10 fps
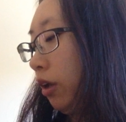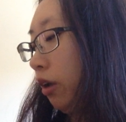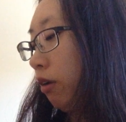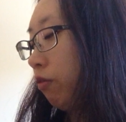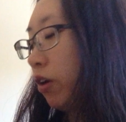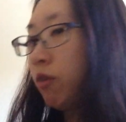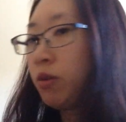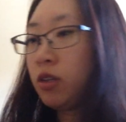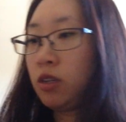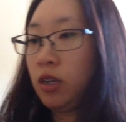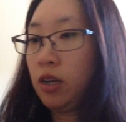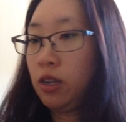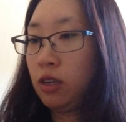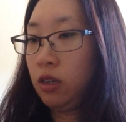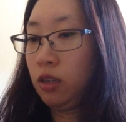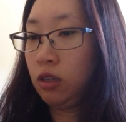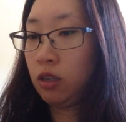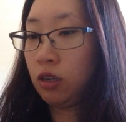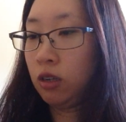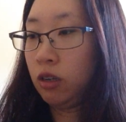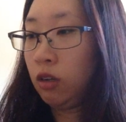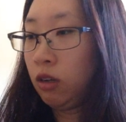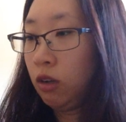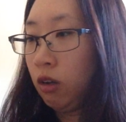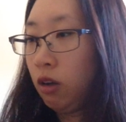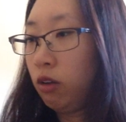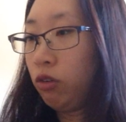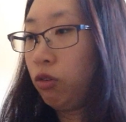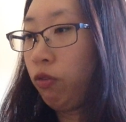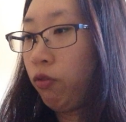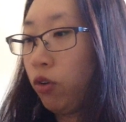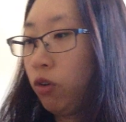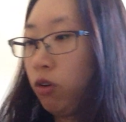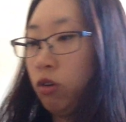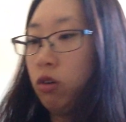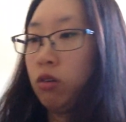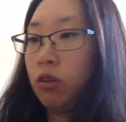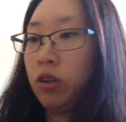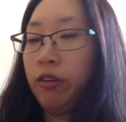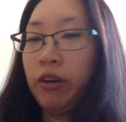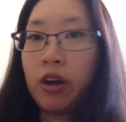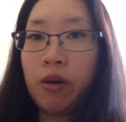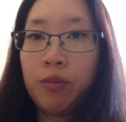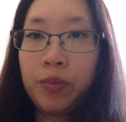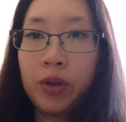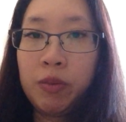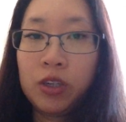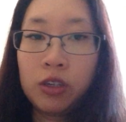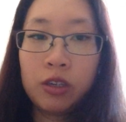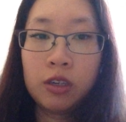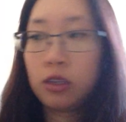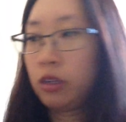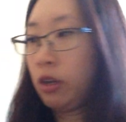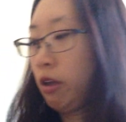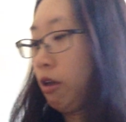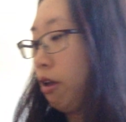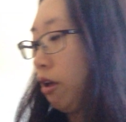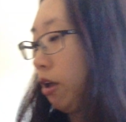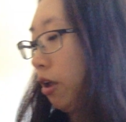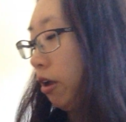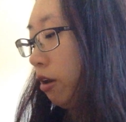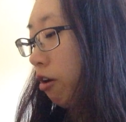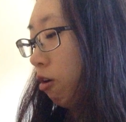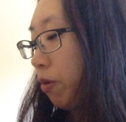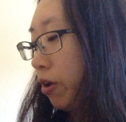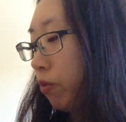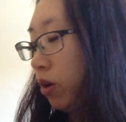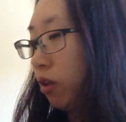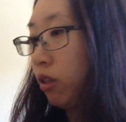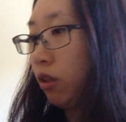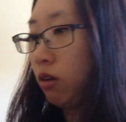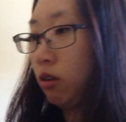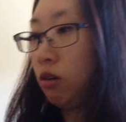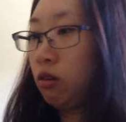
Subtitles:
And vitamin C is good for clearing up blemishes and helping with